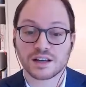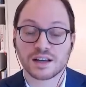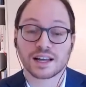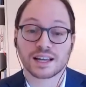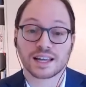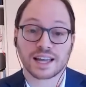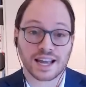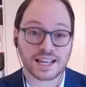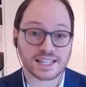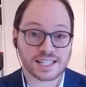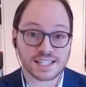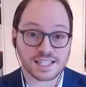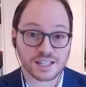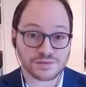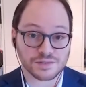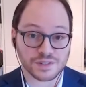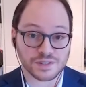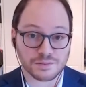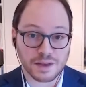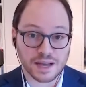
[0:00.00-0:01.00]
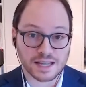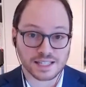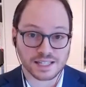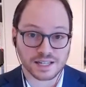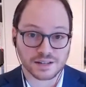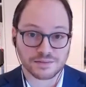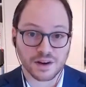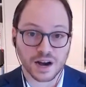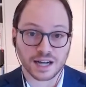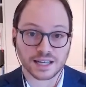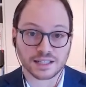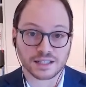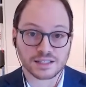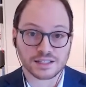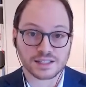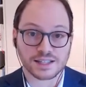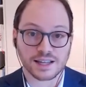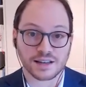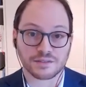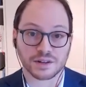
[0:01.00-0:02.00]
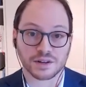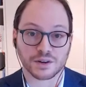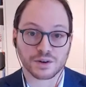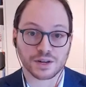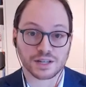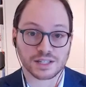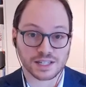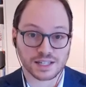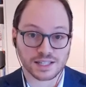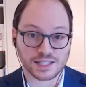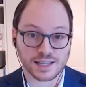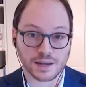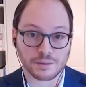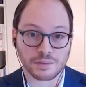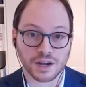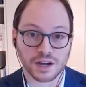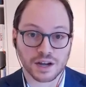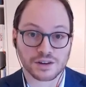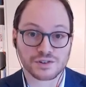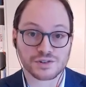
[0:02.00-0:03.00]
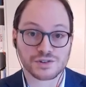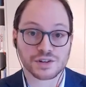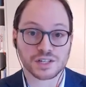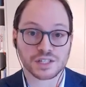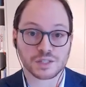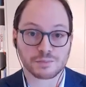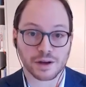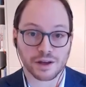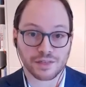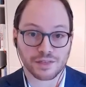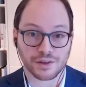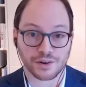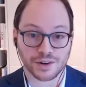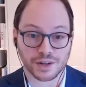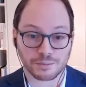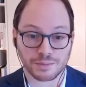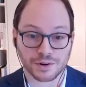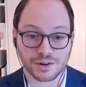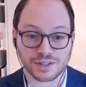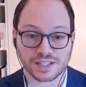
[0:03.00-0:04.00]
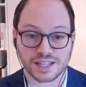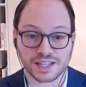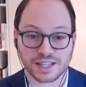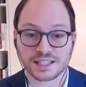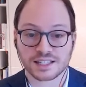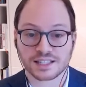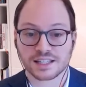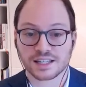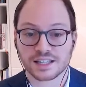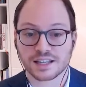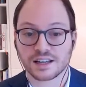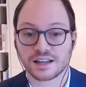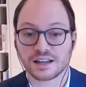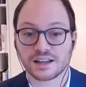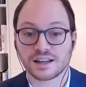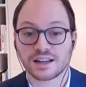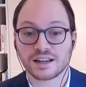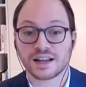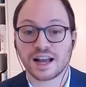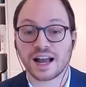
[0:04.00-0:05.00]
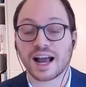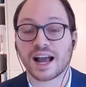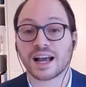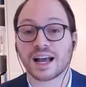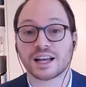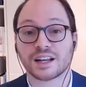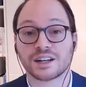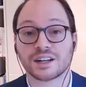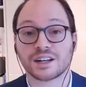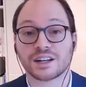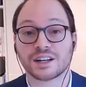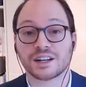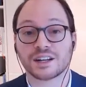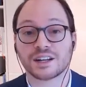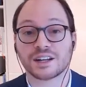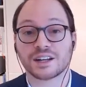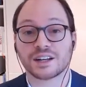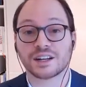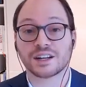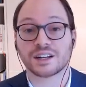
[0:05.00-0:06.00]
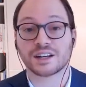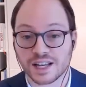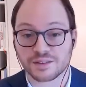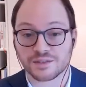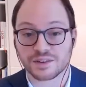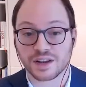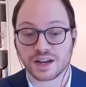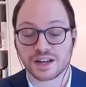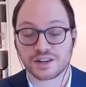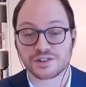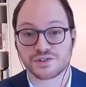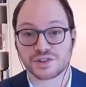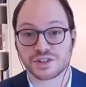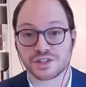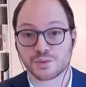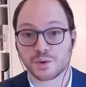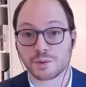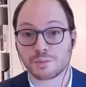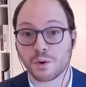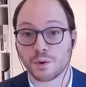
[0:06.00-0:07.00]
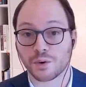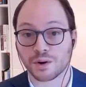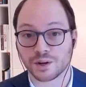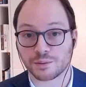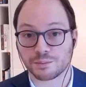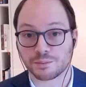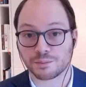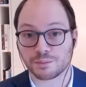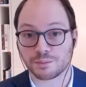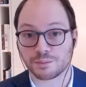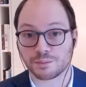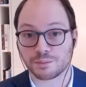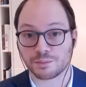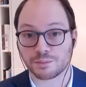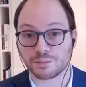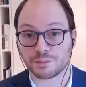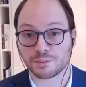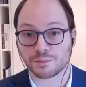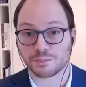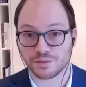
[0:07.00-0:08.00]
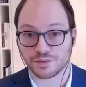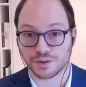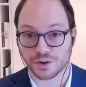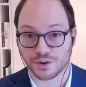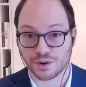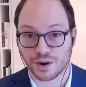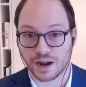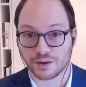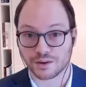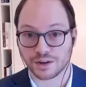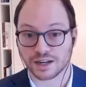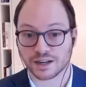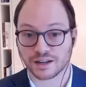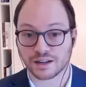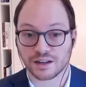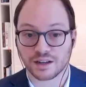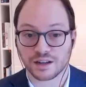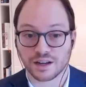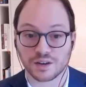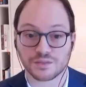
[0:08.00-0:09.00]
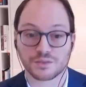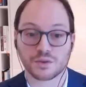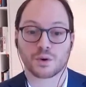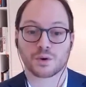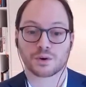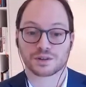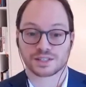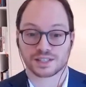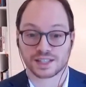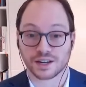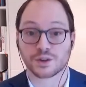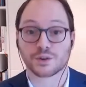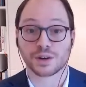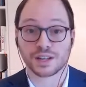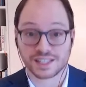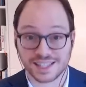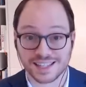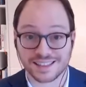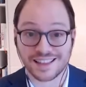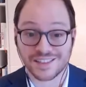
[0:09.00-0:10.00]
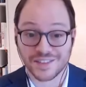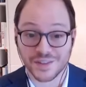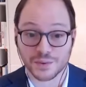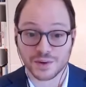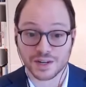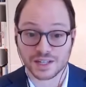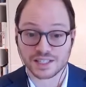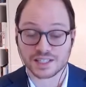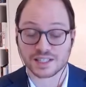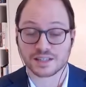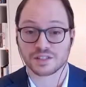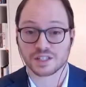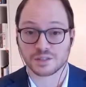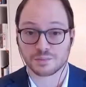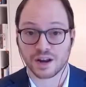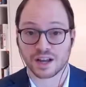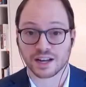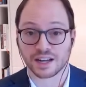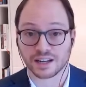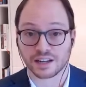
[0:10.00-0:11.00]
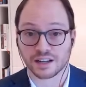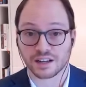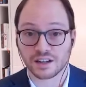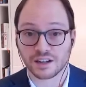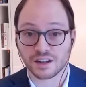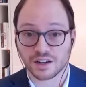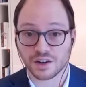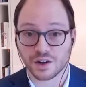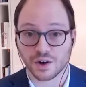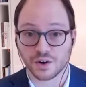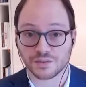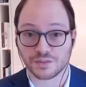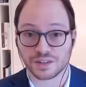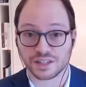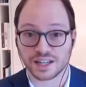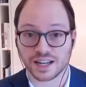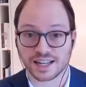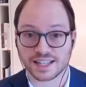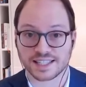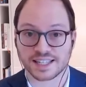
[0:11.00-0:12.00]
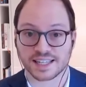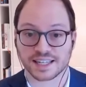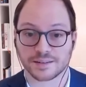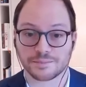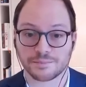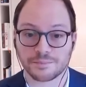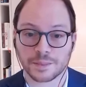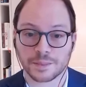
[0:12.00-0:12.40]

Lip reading: Cases of domestic violence have increased in some countries by 30%, and 60% of countries reported prison overcrowding, of course, increasing then the risk of spreading COVID-19.